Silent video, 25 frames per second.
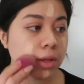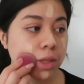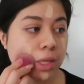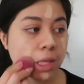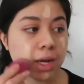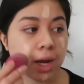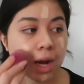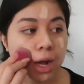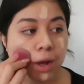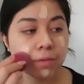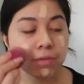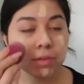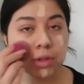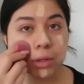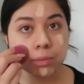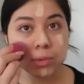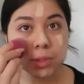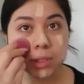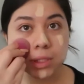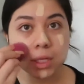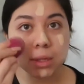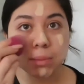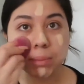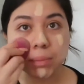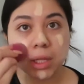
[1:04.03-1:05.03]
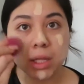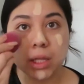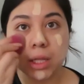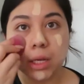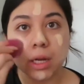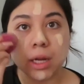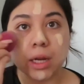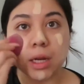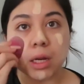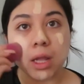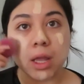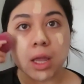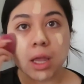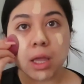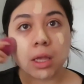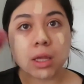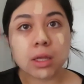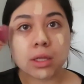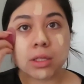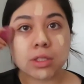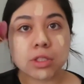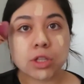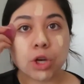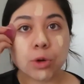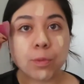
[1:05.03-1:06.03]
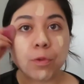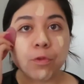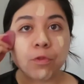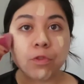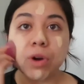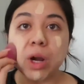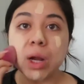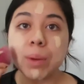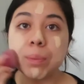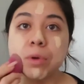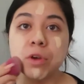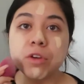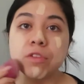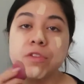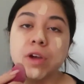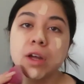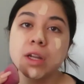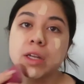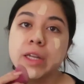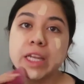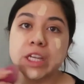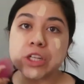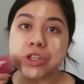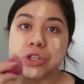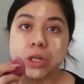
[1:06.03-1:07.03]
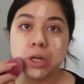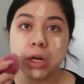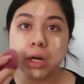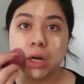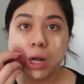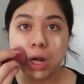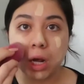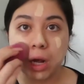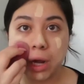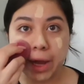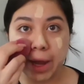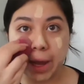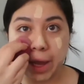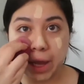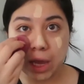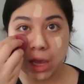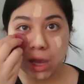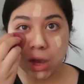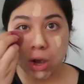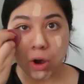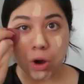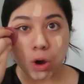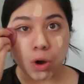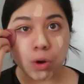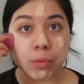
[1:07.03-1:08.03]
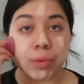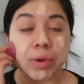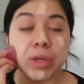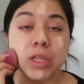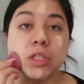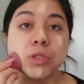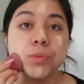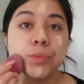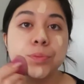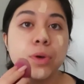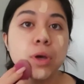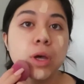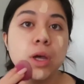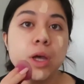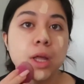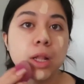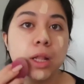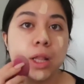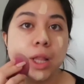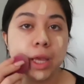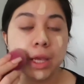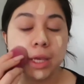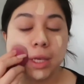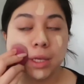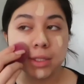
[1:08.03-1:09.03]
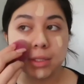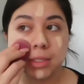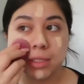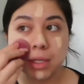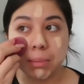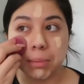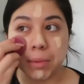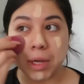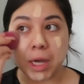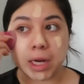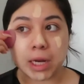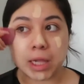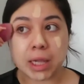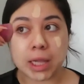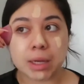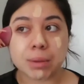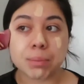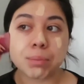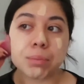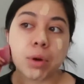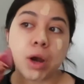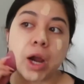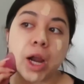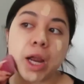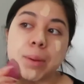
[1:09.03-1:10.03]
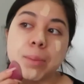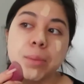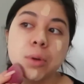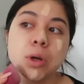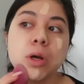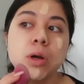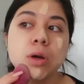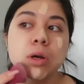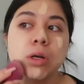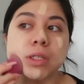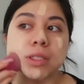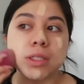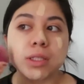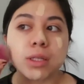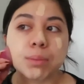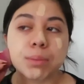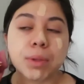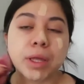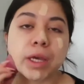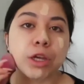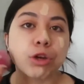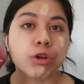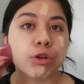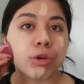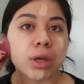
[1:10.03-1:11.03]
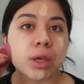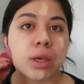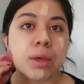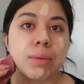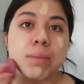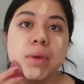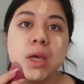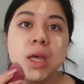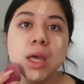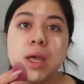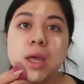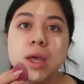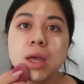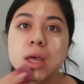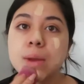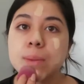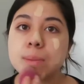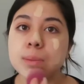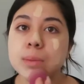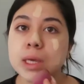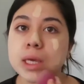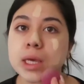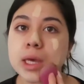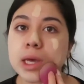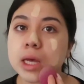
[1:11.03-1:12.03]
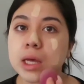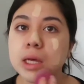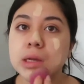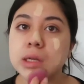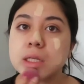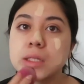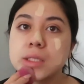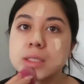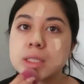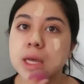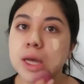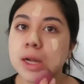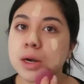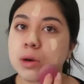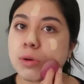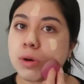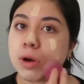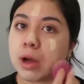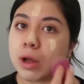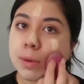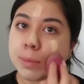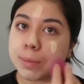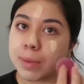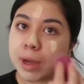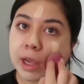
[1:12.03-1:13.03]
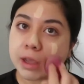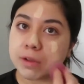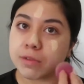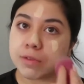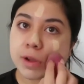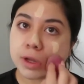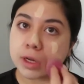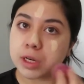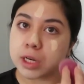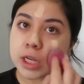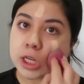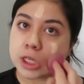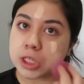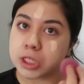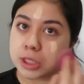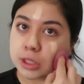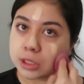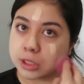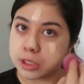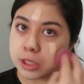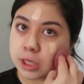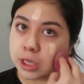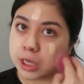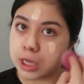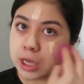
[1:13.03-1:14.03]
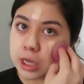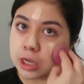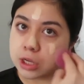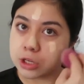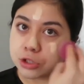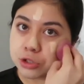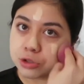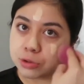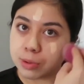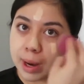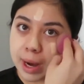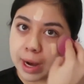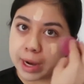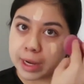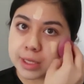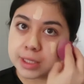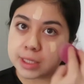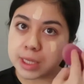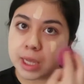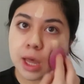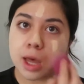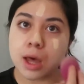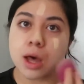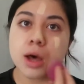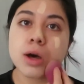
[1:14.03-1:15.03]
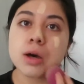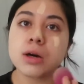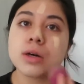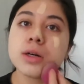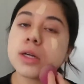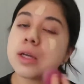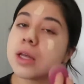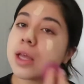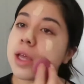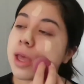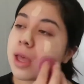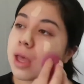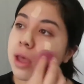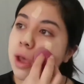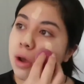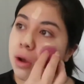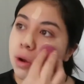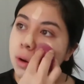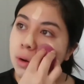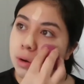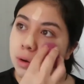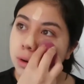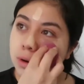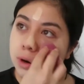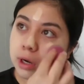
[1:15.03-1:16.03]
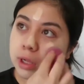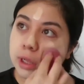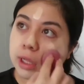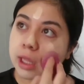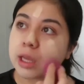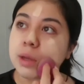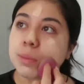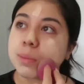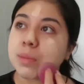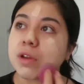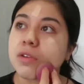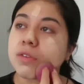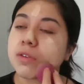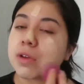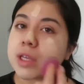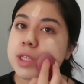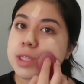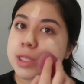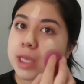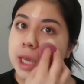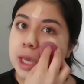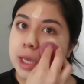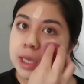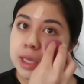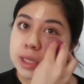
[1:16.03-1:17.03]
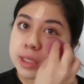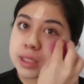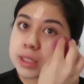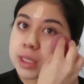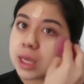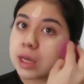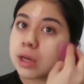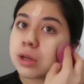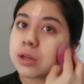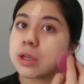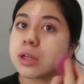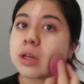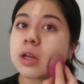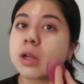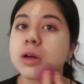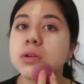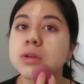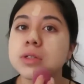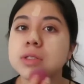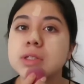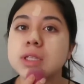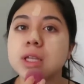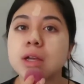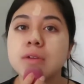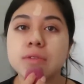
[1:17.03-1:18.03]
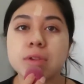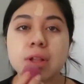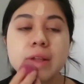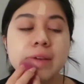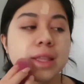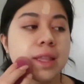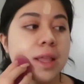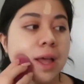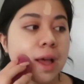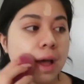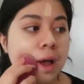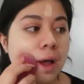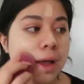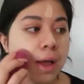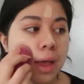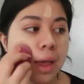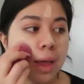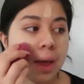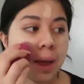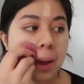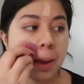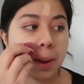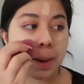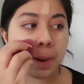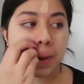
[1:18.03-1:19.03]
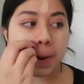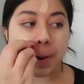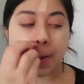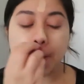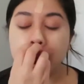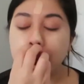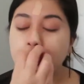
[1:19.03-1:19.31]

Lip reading: then after, I'm just gonna blend it. So before I put foundation on, I always put like some kind of like primer or some like cream, because I don't want my foundation looking dry as hell or like my face cakey as hell, you know, stuff like that. And